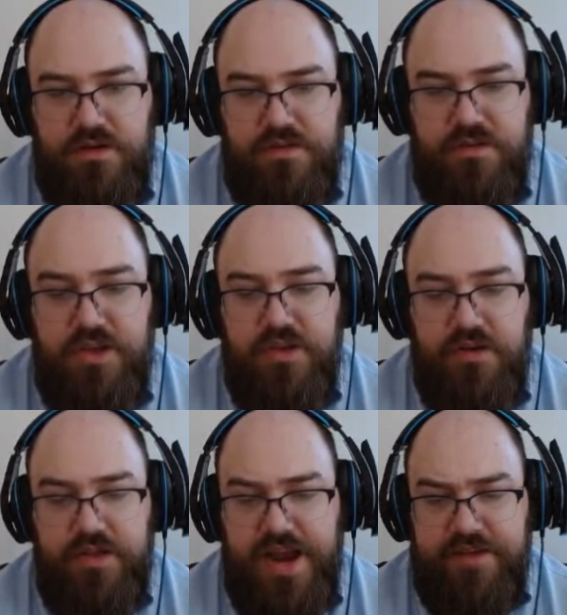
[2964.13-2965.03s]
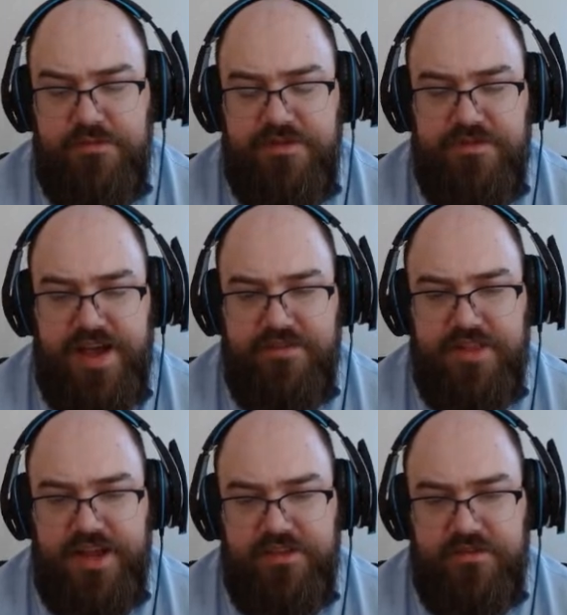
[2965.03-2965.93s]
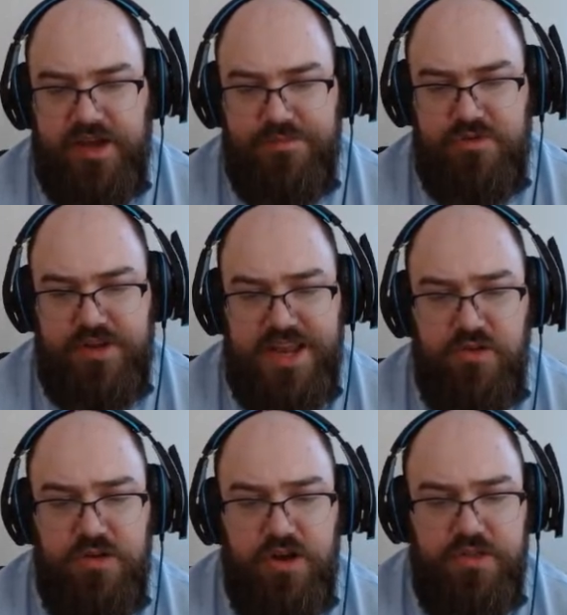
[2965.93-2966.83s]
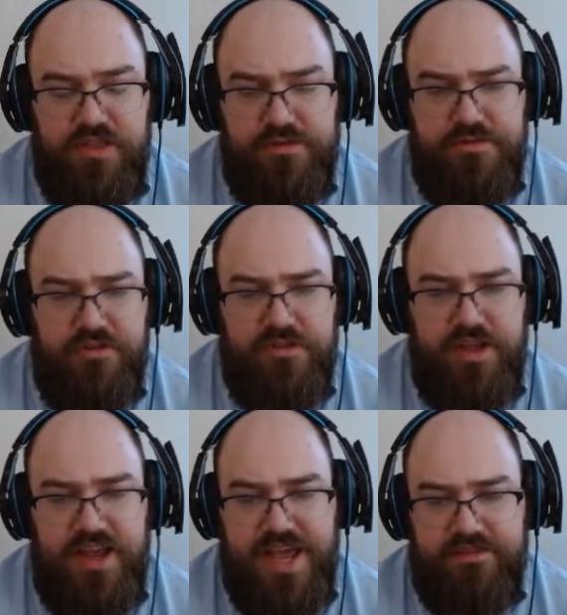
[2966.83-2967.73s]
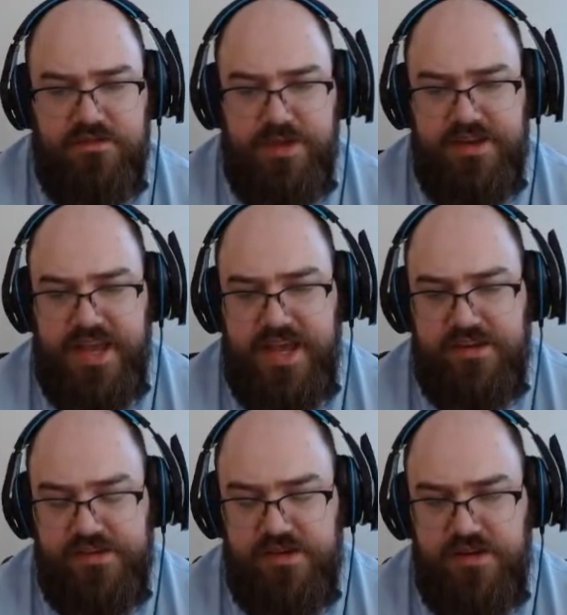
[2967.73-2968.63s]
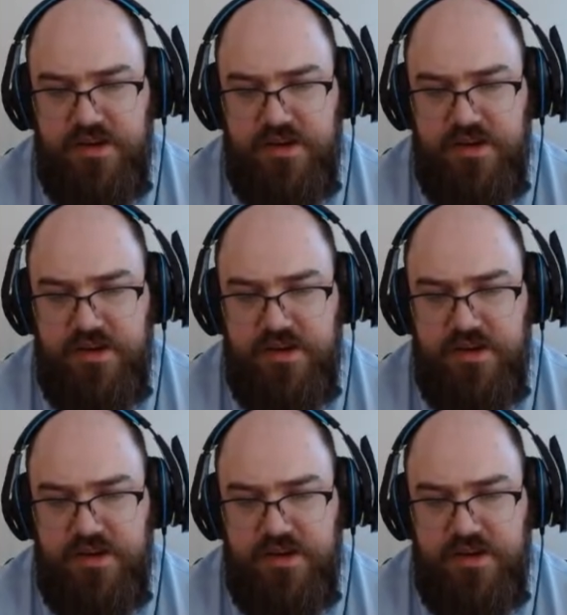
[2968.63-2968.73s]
So you know there have to be 5 lines of output, and you know that the first line has to be a dash.